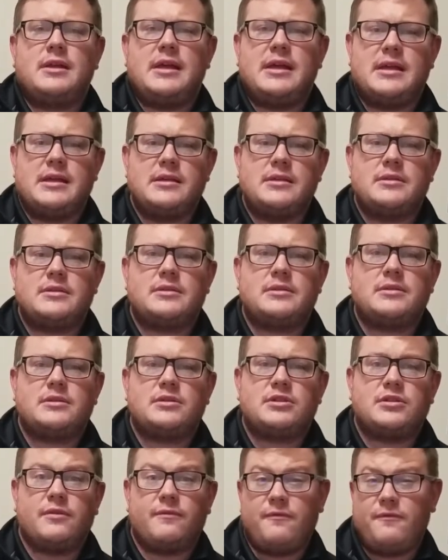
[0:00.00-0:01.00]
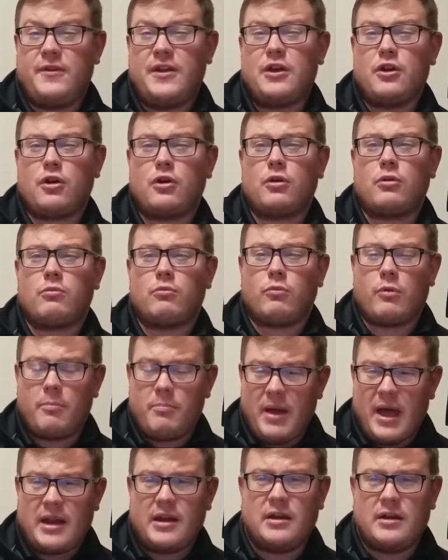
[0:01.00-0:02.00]
is severe
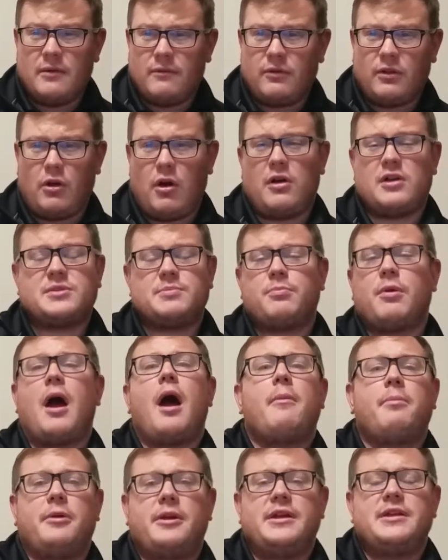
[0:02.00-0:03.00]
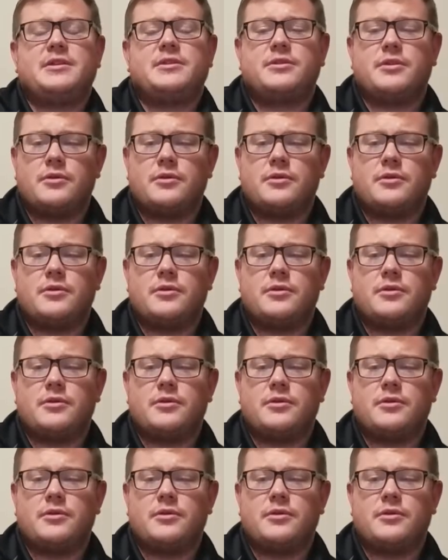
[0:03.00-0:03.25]
repetitive loss properties.